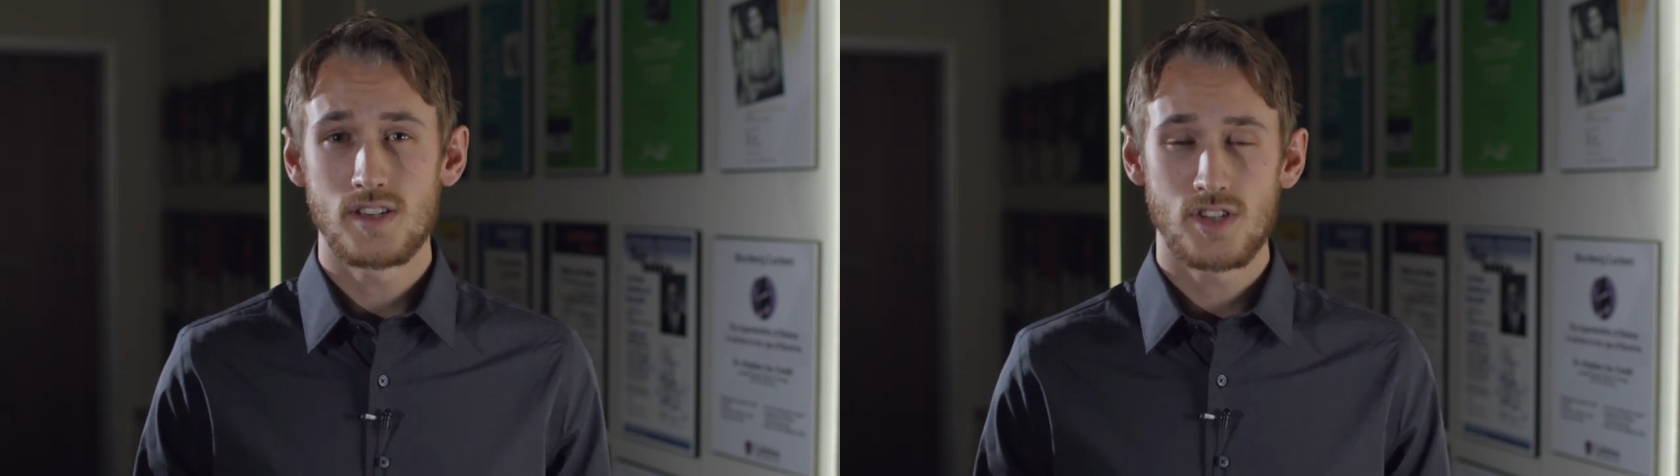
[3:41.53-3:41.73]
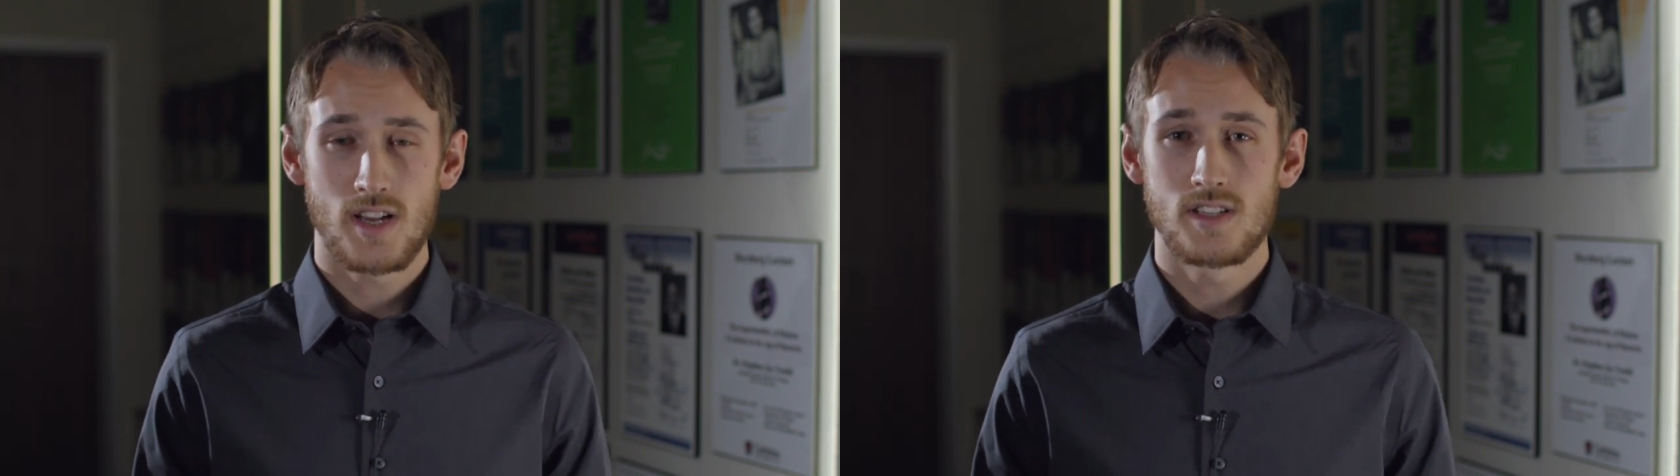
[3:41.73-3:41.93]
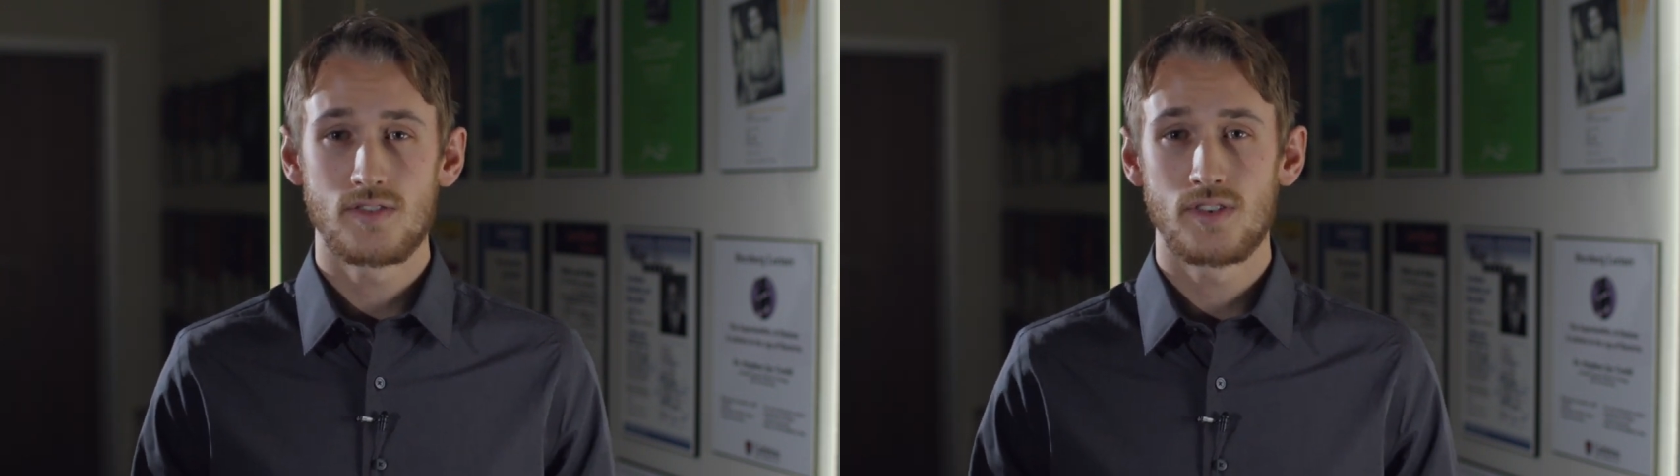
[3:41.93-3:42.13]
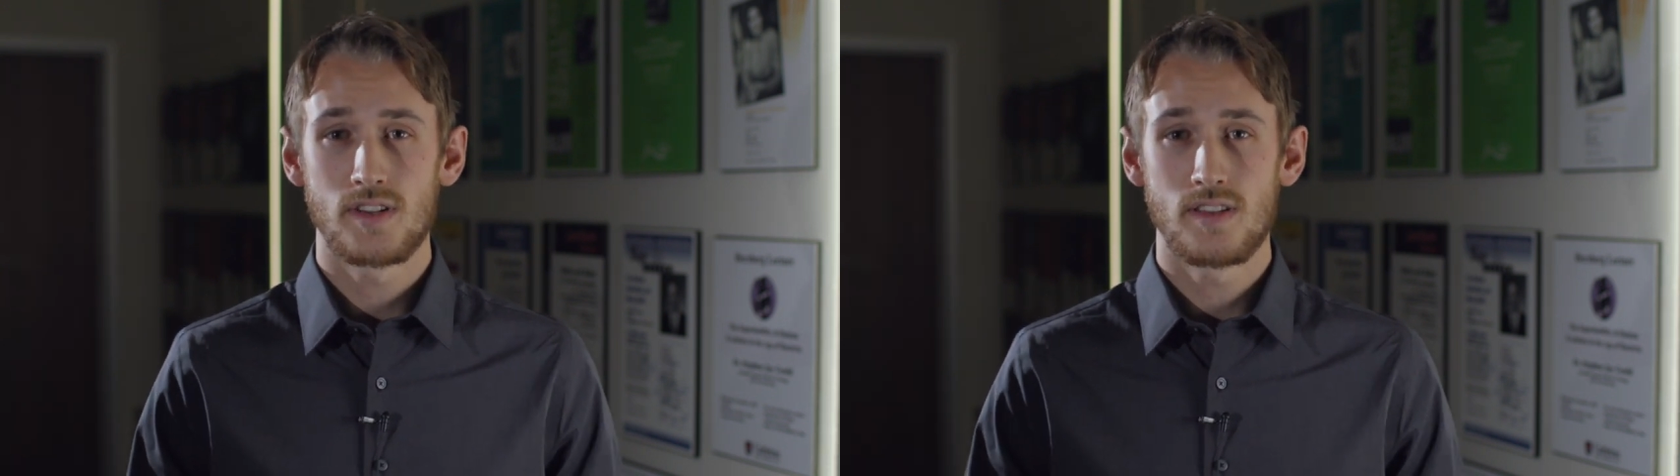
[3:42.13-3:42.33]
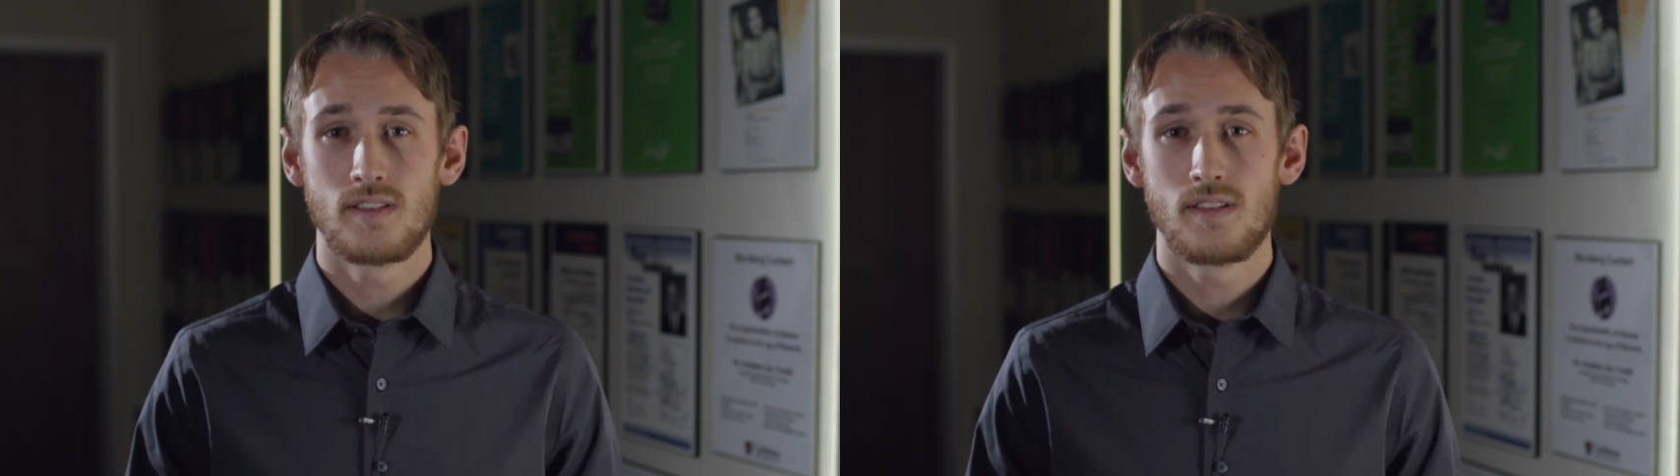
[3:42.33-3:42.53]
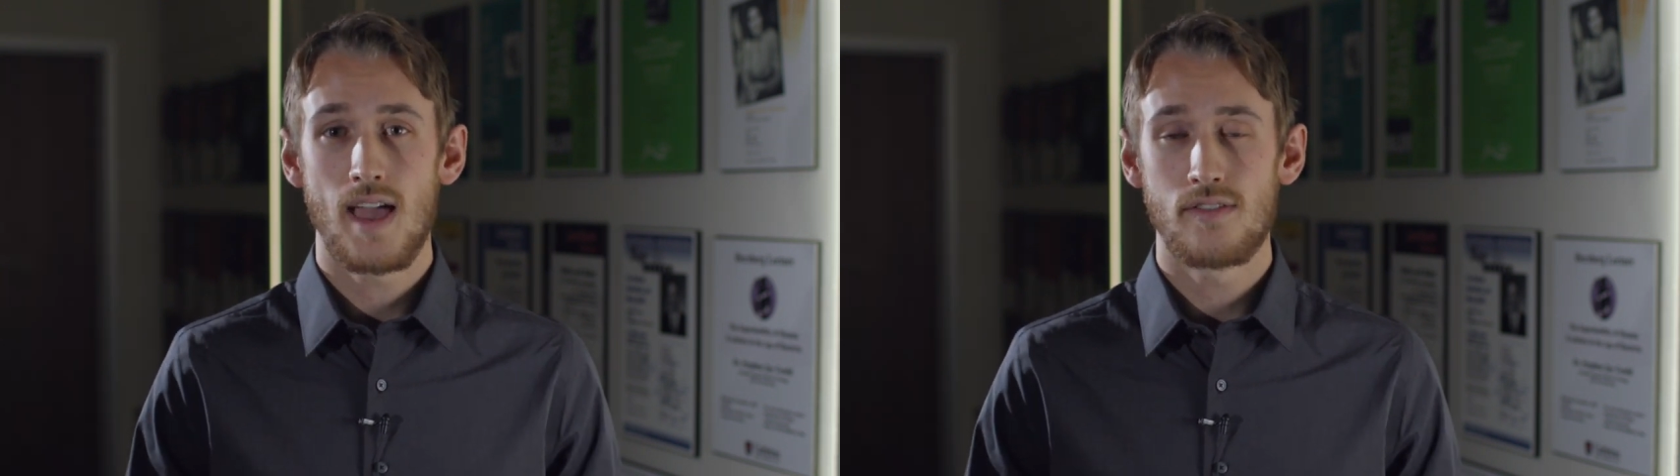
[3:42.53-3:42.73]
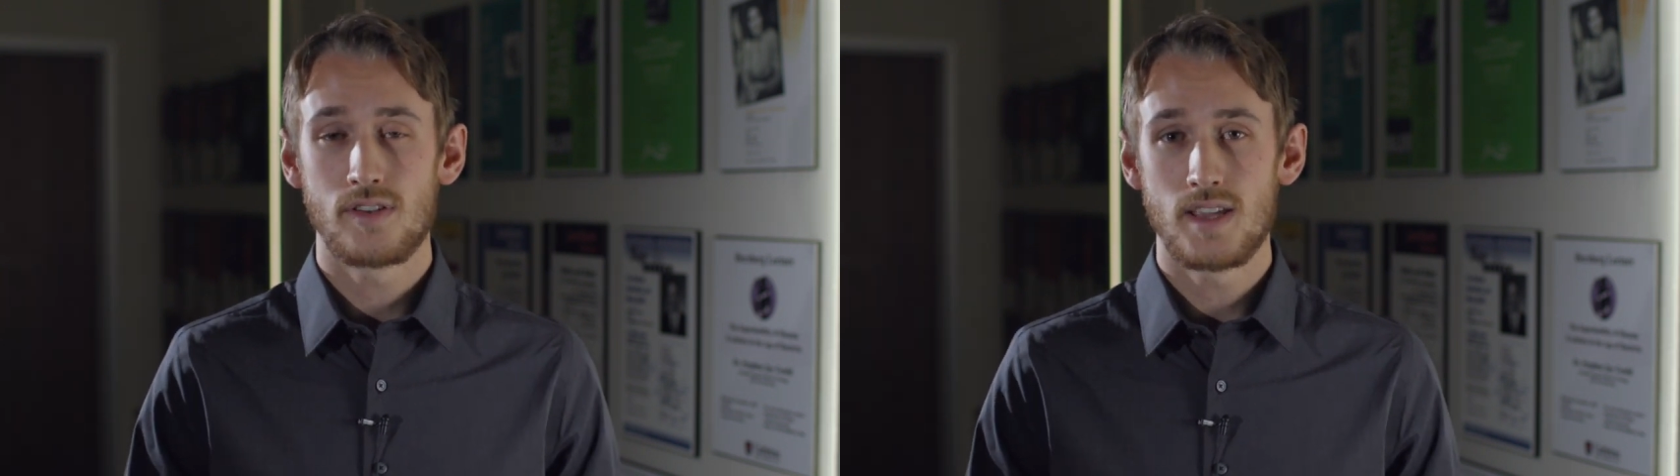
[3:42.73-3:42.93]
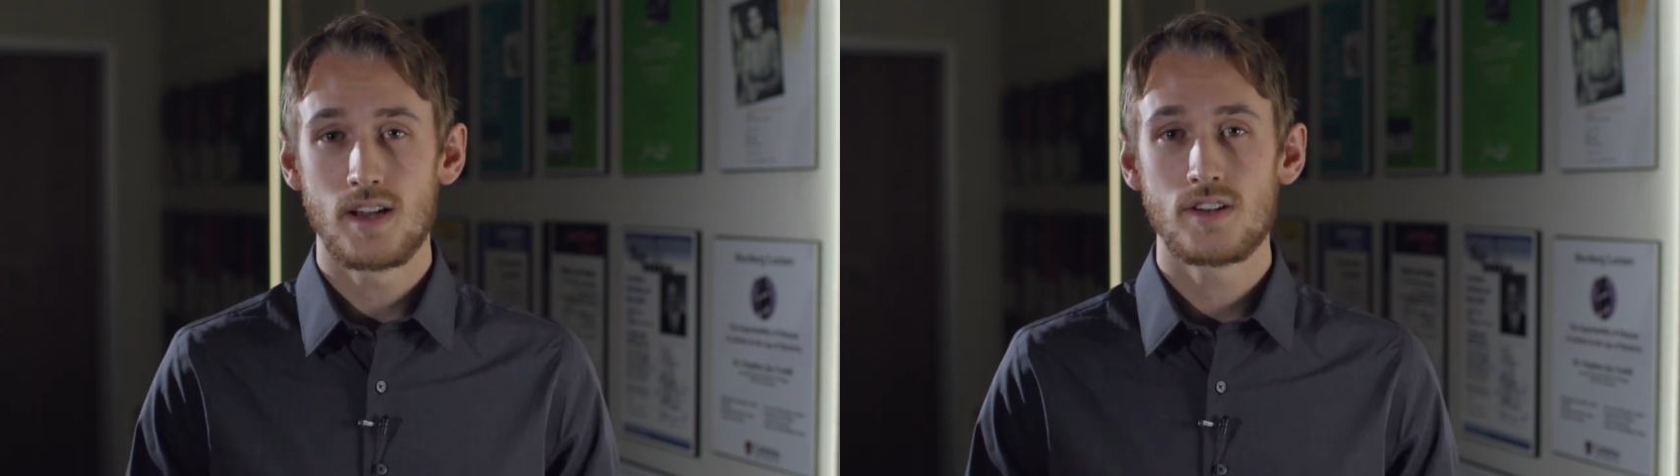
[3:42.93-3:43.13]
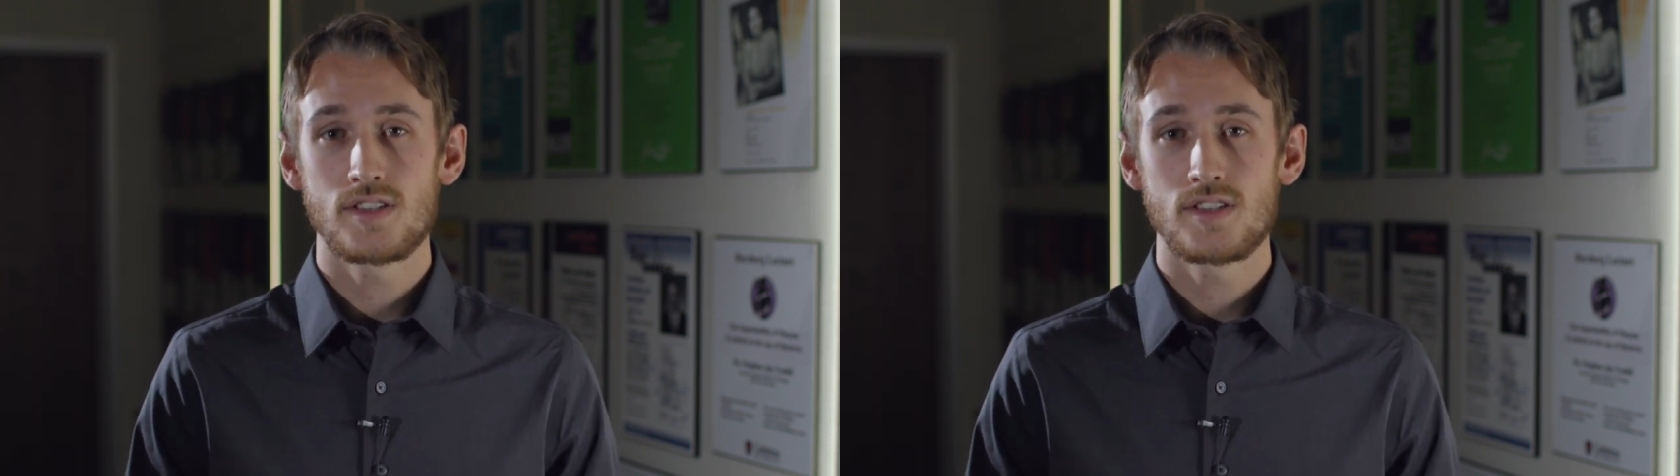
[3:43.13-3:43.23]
It changes for every year,